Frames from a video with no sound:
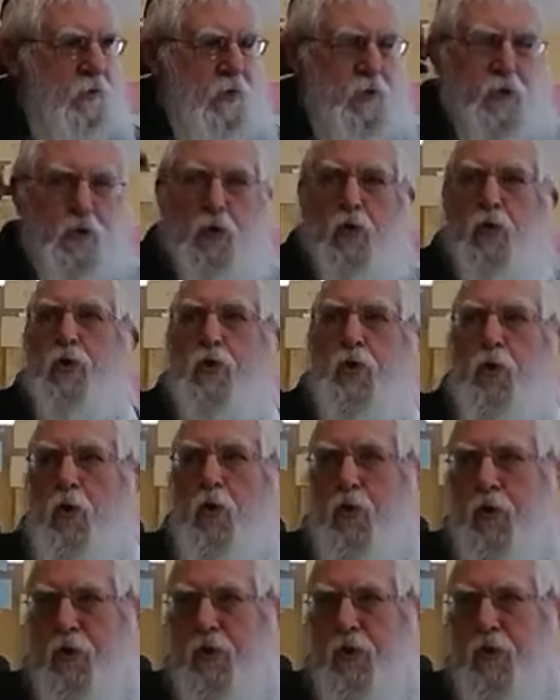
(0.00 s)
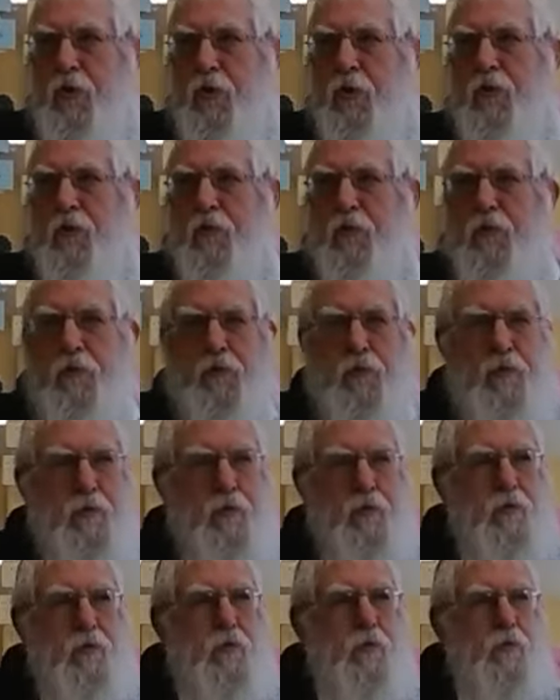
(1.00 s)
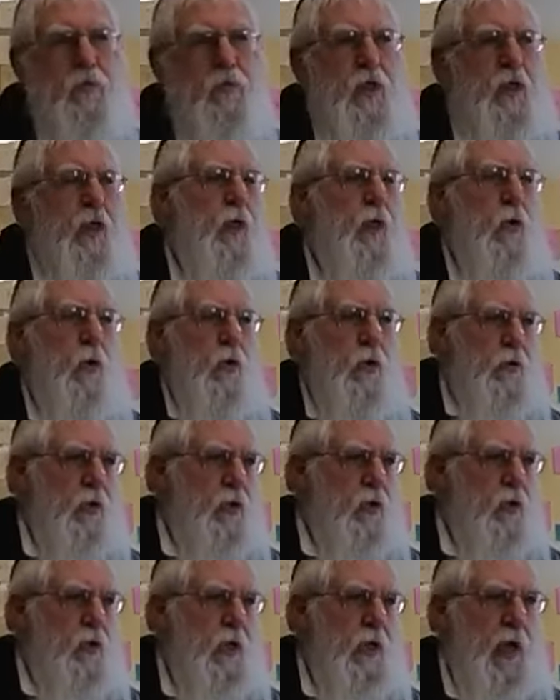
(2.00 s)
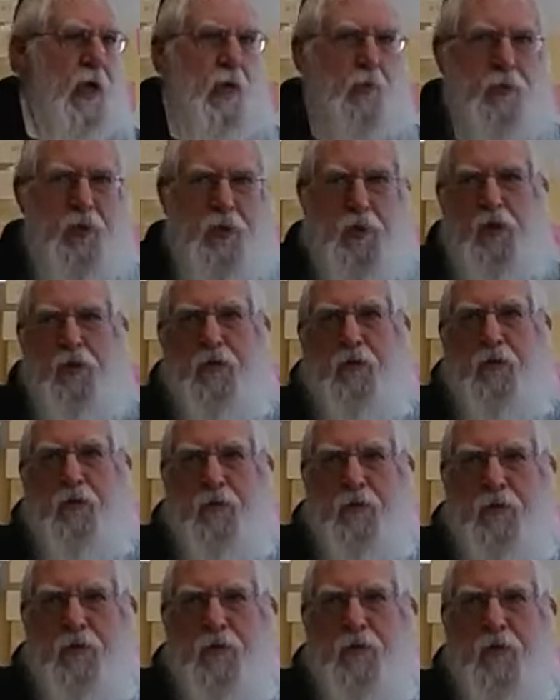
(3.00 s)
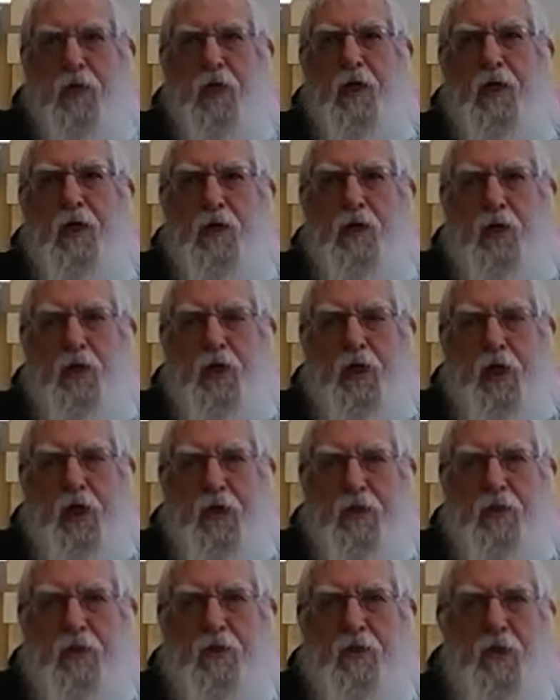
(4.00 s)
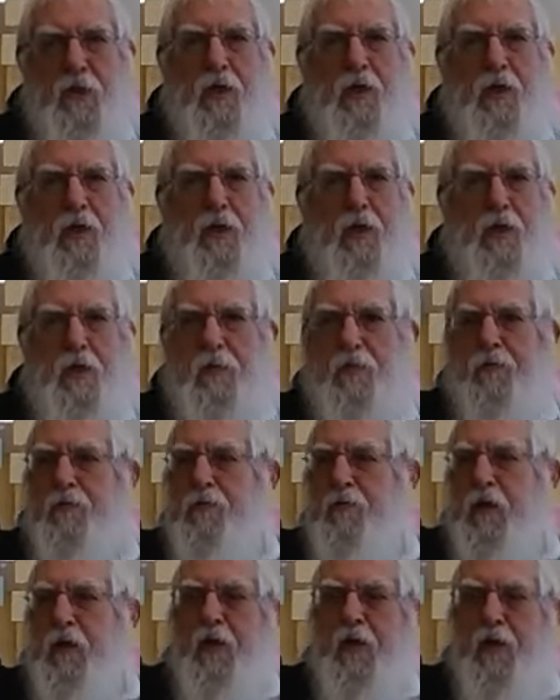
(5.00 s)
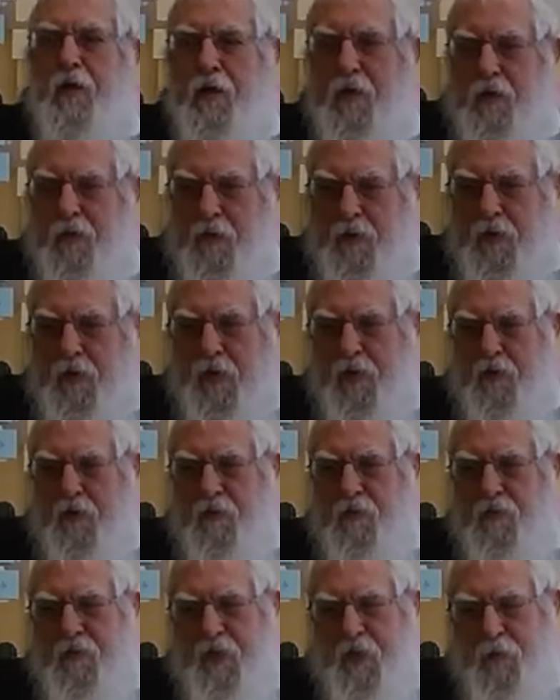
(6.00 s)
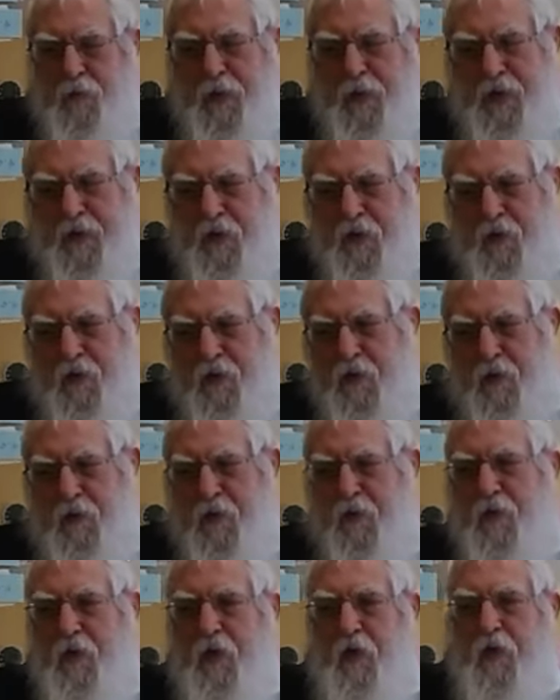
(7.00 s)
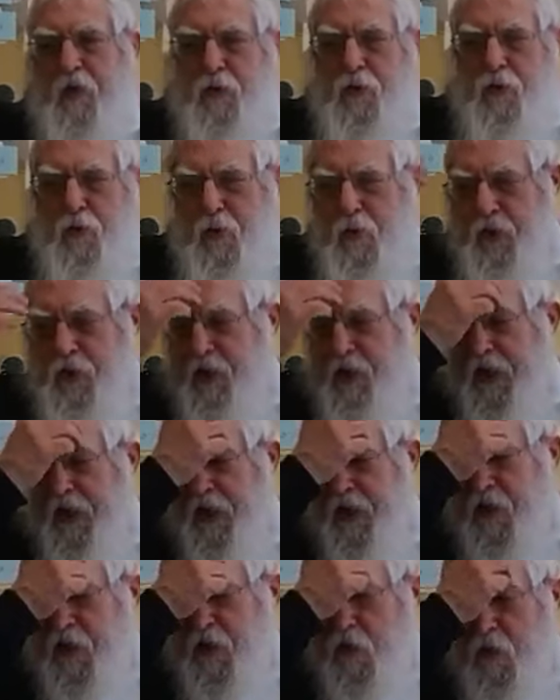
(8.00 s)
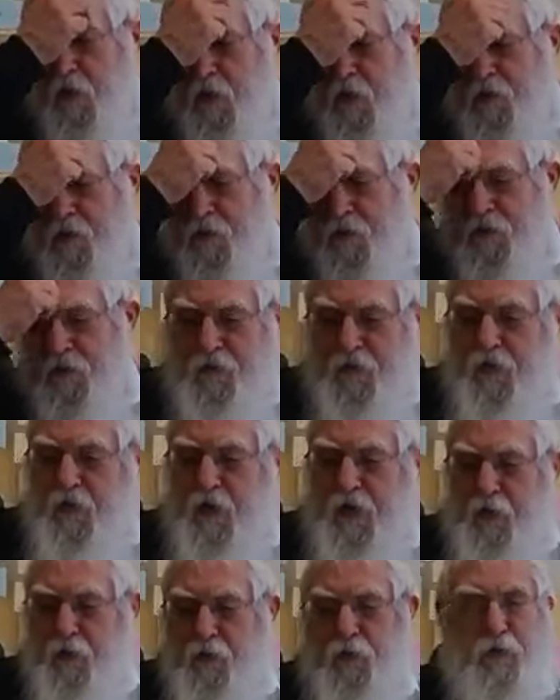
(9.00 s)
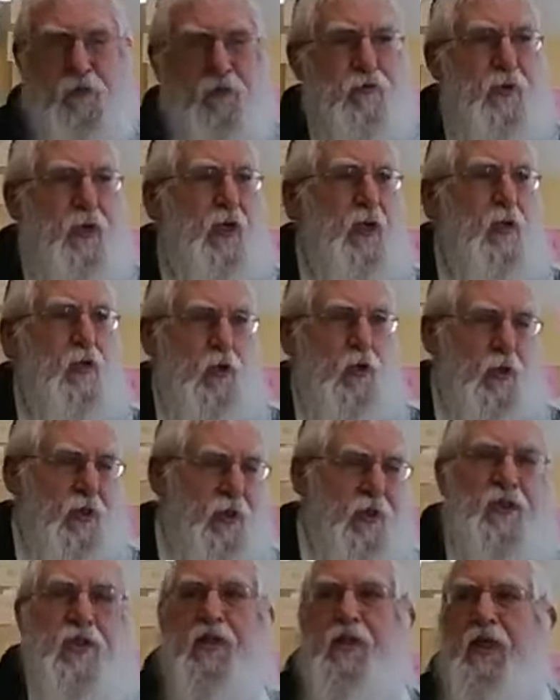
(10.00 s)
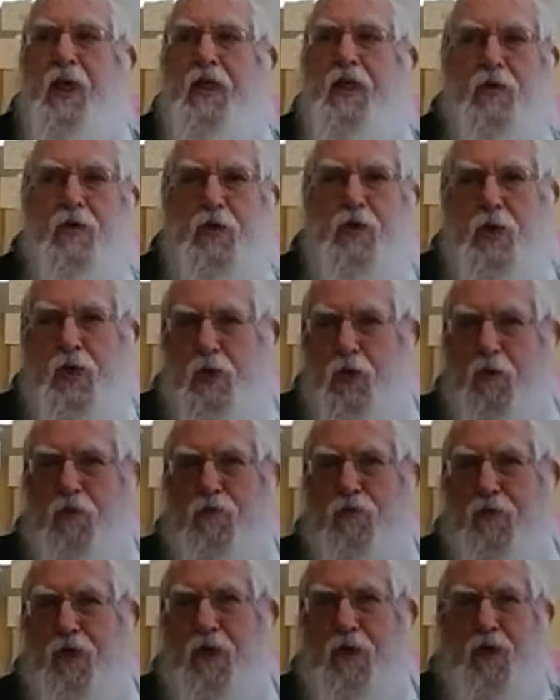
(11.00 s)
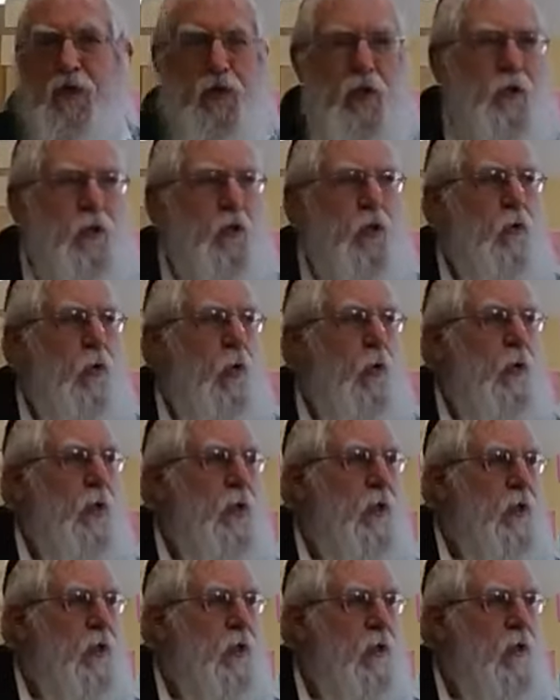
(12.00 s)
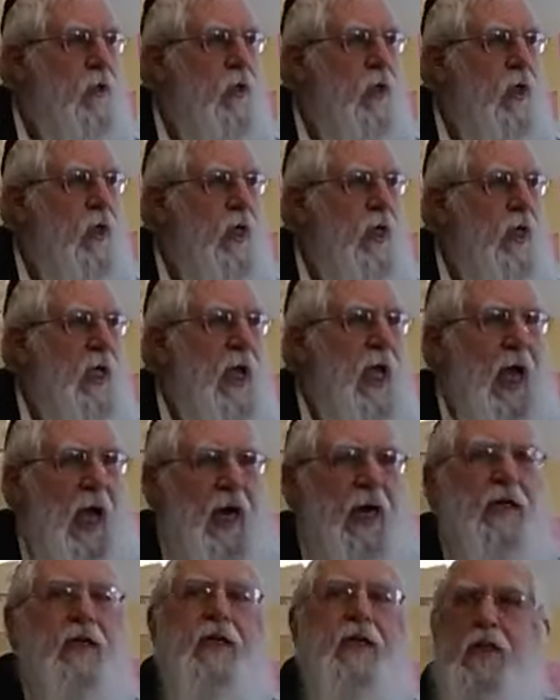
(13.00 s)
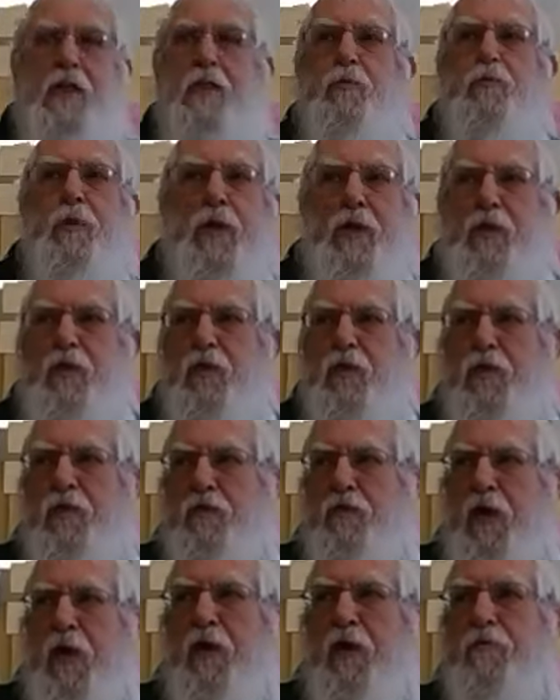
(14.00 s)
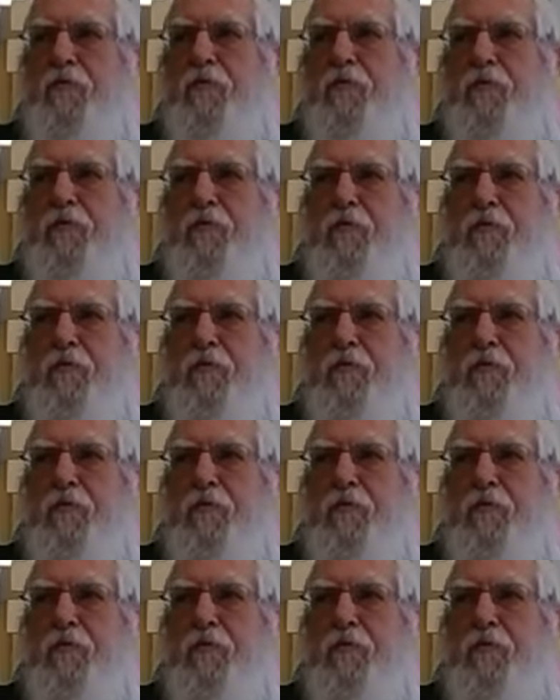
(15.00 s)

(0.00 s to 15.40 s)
There's no stores. You can't order things on Amazon. You can't uh, uh, expect to, to take it off uh, of the fields because it's a desert. There's no field. There's nothing growing there. How do they expect to survive?